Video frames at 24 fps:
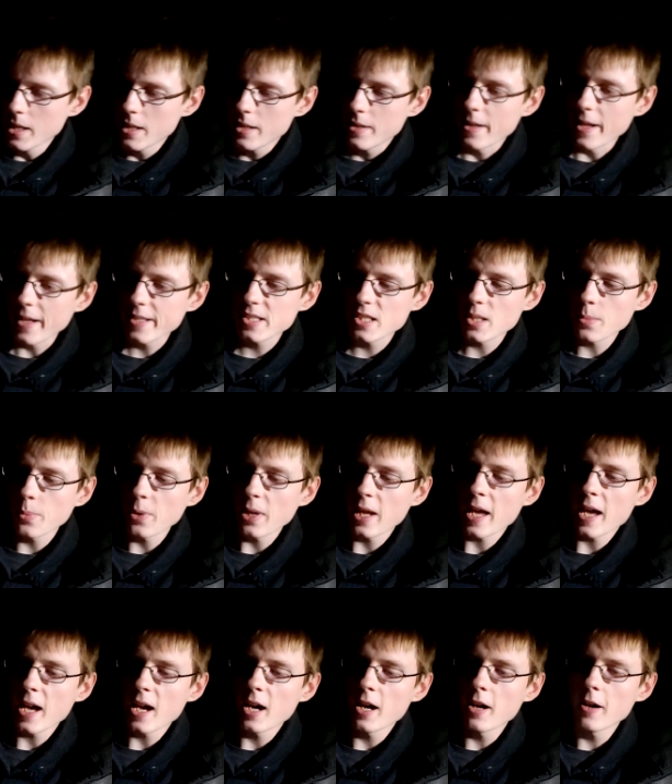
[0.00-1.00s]
Next up we
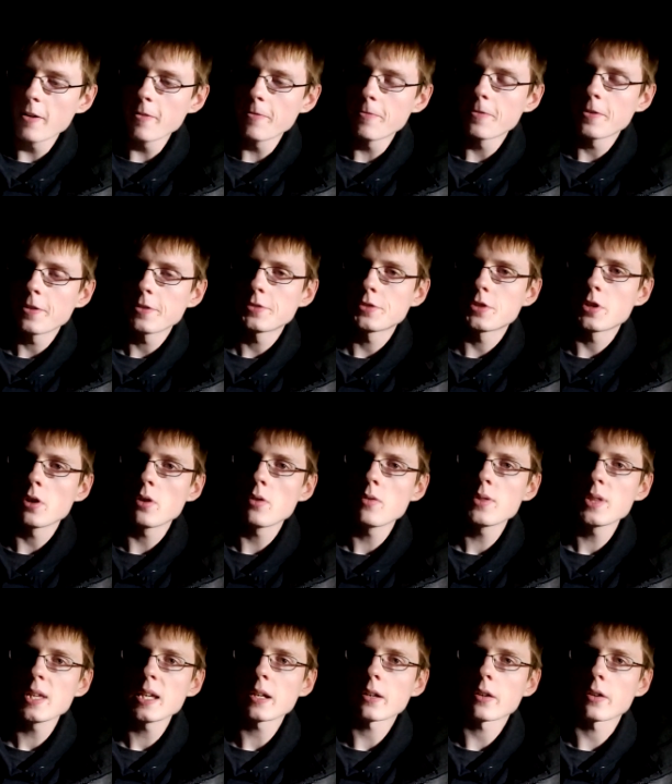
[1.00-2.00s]
have To
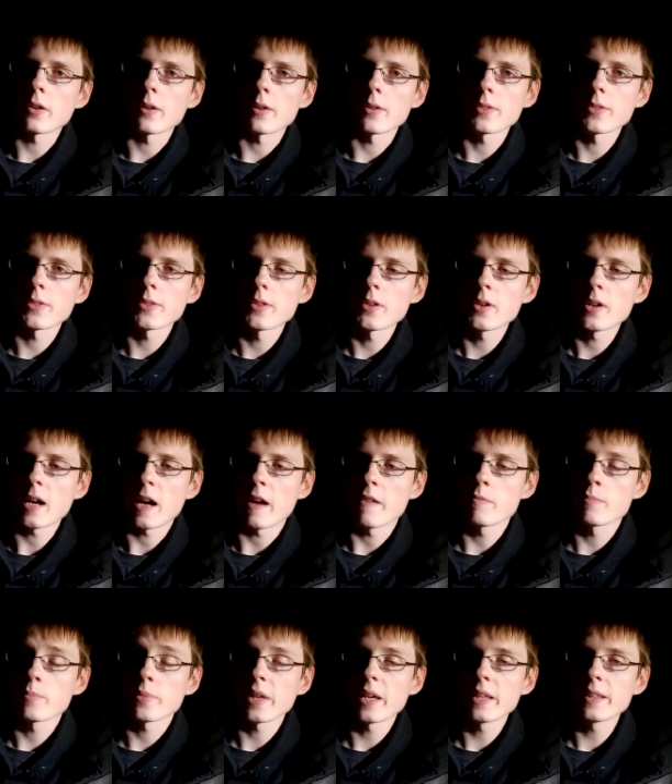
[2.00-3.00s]
the Earth. I
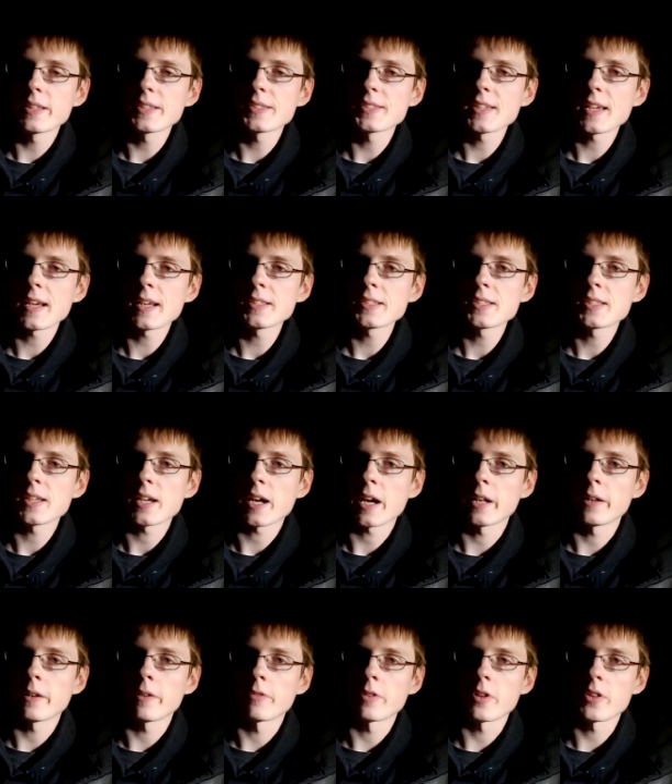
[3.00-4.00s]
haven't played this yet. I
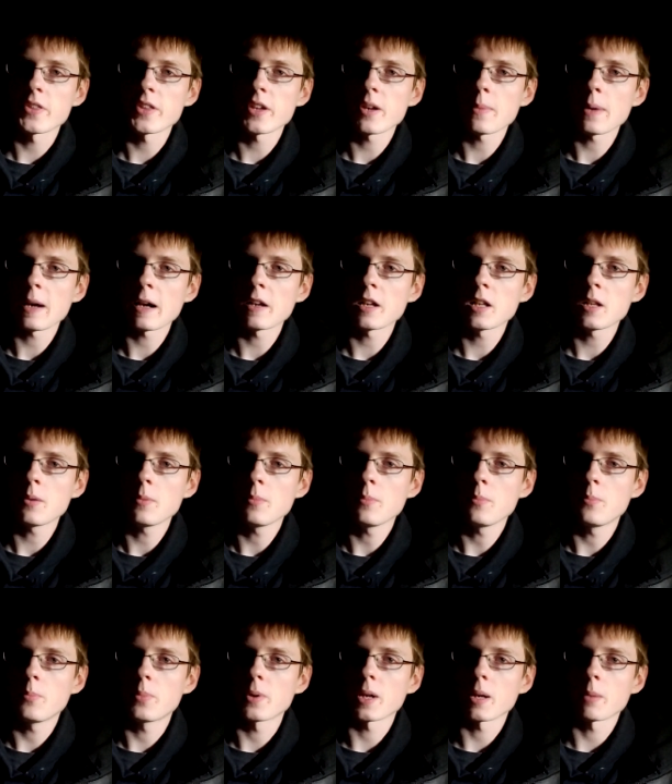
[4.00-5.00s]
know nothing about it,
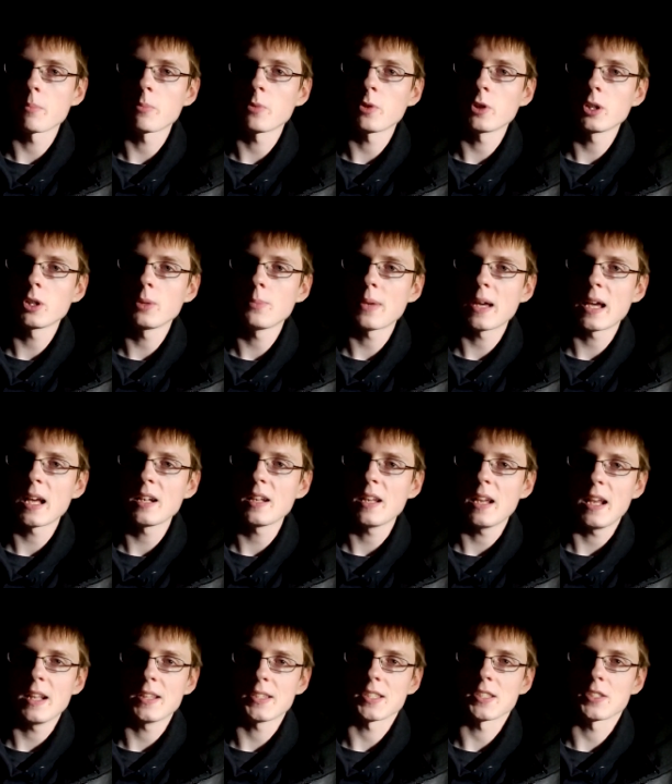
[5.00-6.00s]
but I'm willing to bet
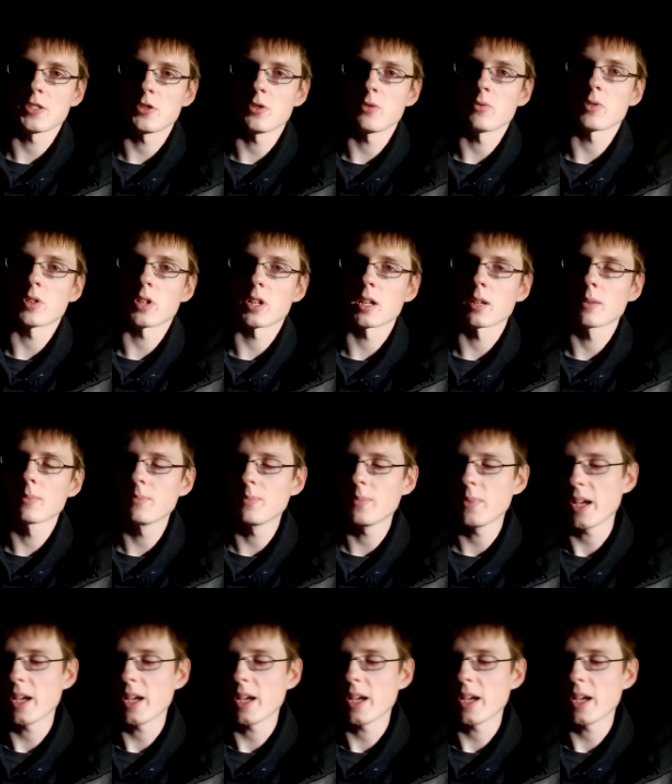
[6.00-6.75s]
it's a shooter.